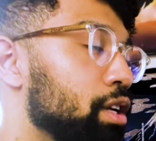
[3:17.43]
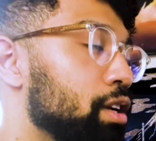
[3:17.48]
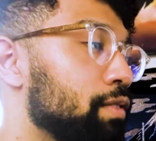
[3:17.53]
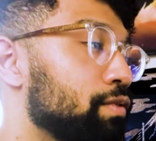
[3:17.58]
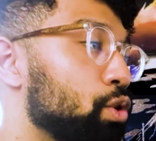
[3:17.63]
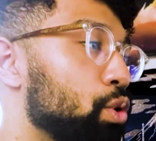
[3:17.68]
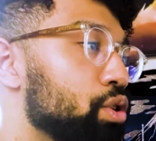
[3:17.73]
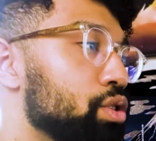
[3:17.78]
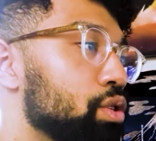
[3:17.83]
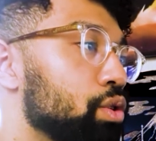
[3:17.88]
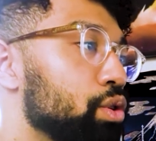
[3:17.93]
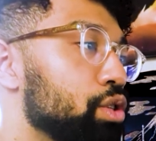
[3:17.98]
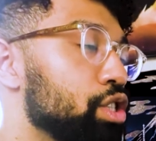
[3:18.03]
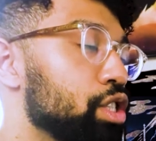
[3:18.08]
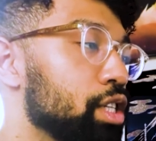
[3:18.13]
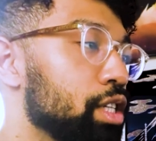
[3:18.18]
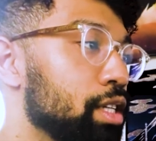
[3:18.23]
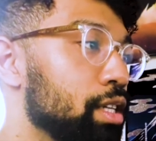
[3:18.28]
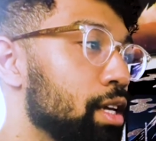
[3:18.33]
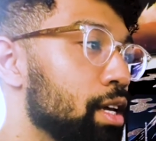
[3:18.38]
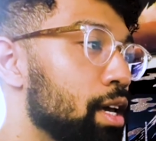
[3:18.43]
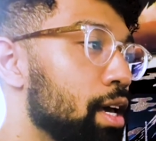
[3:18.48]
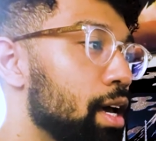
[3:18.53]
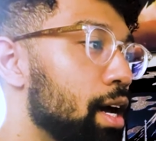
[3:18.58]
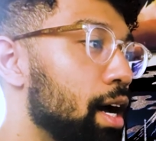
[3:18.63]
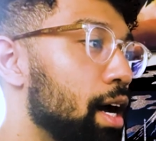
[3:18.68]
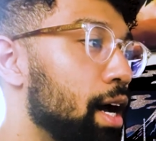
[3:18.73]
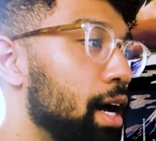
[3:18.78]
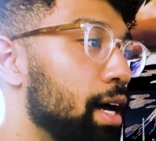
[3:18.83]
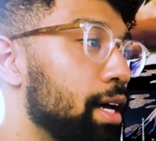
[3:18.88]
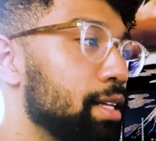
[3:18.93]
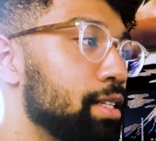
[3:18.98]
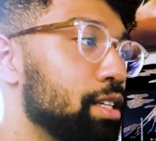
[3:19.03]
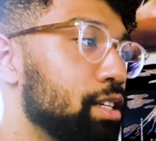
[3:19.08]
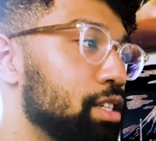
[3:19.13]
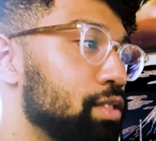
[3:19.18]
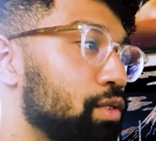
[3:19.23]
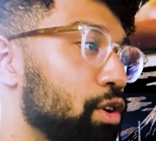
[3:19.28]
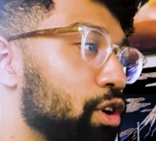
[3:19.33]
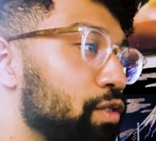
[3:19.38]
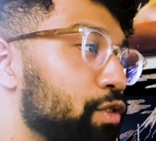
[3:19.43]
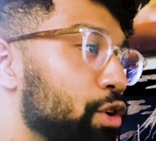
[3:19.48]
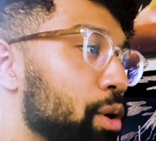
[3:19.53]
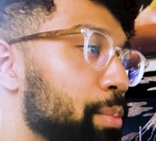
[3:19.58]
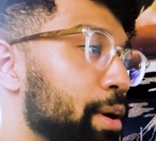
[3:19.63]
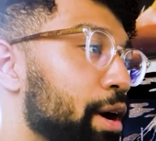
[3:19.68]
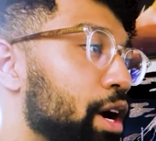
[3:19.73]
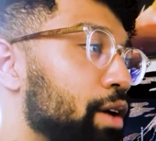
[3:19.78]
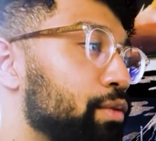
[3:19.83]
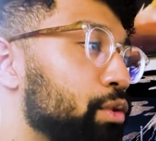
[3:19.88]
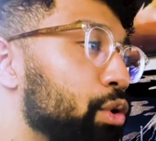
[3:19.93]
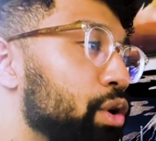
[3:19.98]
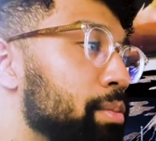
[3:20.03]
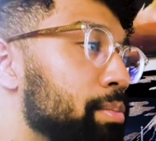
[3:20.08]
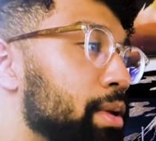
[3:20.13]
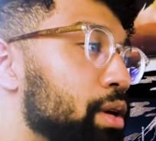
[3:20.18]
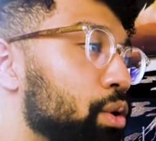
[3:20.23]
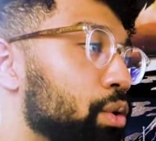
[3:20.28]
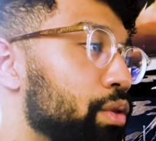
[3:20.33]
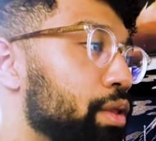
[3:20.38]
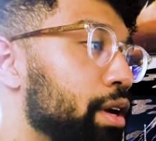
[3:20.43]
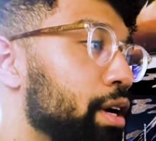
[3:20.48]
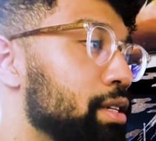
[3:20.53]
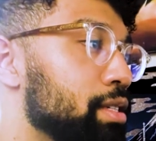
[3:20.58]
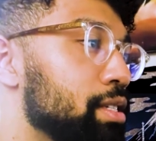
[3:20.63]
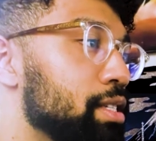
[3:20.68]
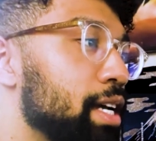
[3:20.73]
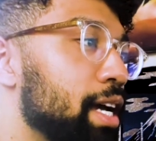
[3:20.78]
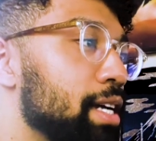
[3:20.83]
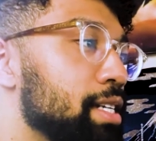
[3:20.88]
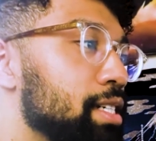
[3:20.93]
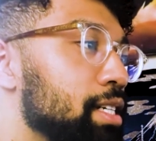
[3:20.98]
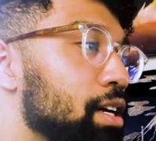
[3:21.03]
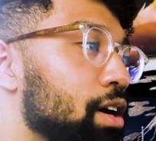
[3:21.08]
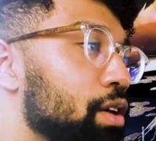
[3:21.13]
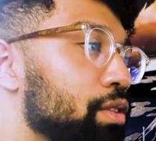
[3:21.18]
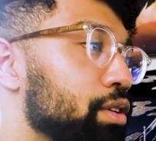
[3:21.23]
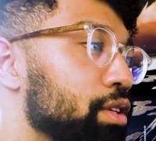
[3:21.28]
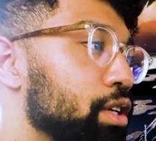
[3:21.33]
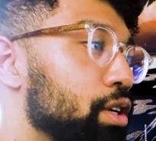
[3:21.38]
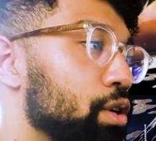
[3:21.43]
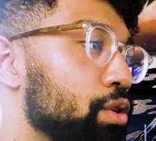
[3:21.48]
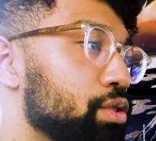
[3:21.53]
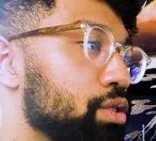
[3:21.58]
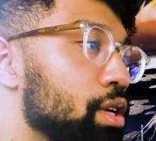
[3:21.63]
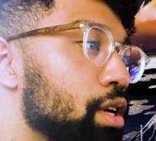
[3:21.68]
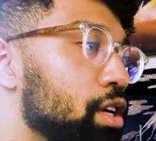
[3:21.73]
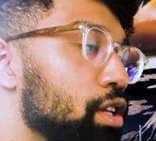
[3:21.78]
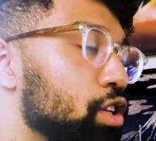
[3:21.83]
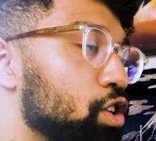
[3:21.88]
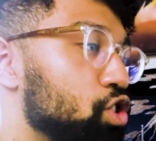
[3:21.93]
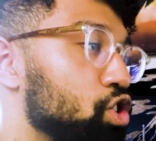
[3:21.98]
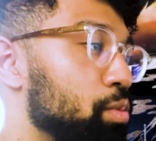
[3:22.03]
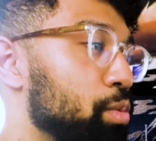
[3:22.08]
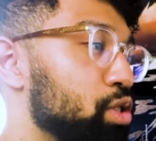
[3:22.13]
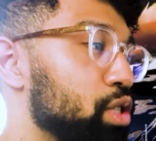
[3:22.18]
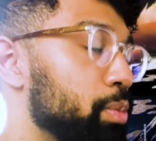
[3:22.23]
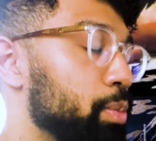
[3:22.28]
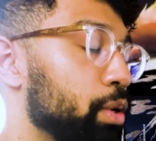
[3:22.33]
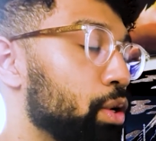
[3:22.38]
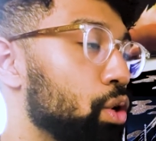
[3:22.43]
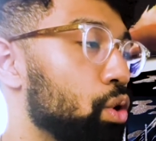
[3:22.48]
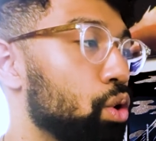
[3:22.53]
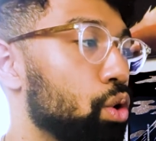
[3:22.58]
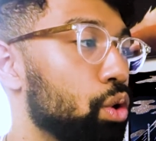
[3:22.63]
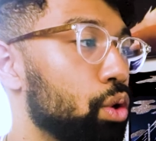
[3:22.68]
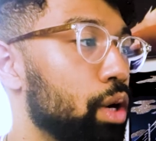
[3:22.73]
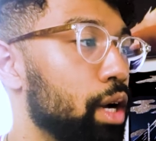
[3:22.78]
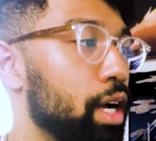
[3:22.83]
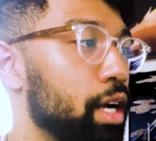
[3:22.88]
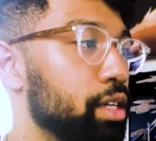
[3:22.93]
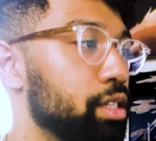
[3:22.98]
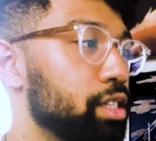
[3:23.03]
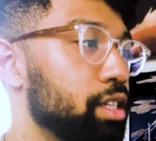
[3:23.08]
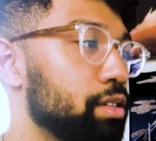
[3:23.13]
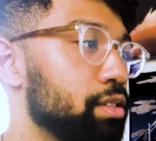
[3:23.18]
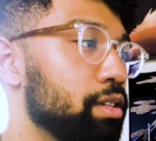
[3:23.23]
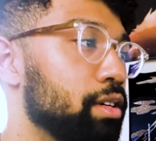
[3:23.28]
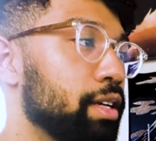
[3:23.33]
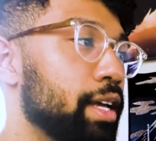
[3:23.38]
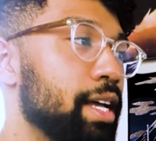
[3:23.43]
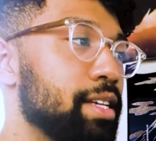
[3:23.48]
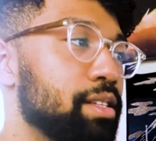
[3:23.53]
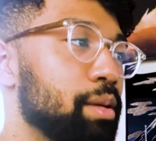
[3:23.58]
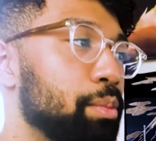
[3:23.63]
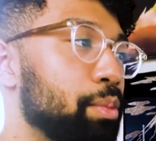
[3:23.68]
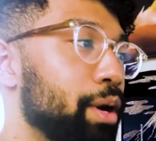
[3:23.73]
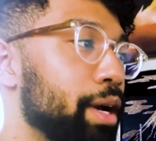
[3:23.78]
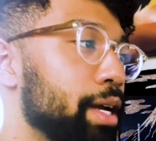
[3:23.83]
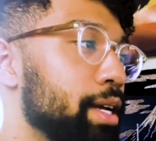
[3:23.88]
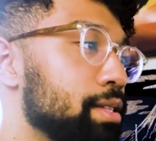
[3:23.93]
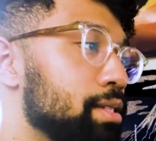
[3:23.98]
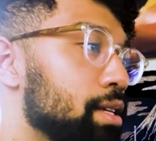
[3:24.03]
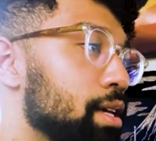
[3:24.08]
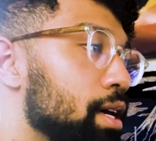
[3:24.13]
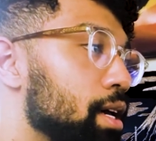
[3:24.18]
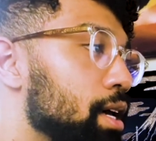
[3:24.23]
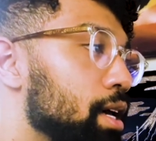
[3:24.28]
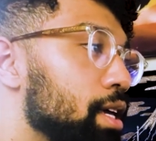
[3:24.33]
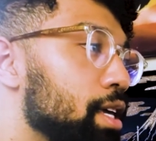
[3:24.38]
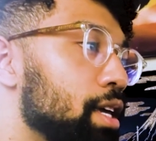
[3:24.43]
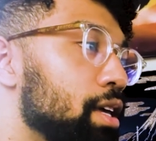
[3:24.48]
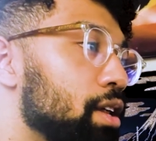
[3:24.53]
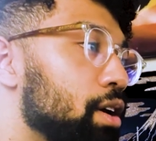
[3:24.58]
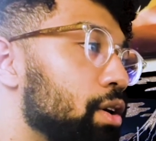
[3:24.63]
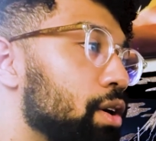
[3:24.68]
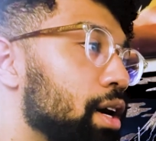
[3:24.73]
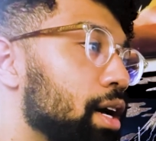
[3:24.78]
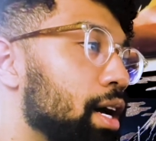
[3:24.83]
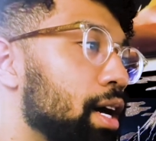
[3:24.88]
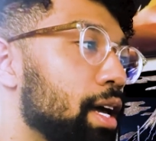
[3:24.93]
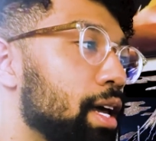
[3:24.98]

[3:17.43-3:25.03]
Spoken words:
And of course, Lucian looks very powerful in middle there. Sajachi, all the girls look super cool. Xiaotong has the braids, you know.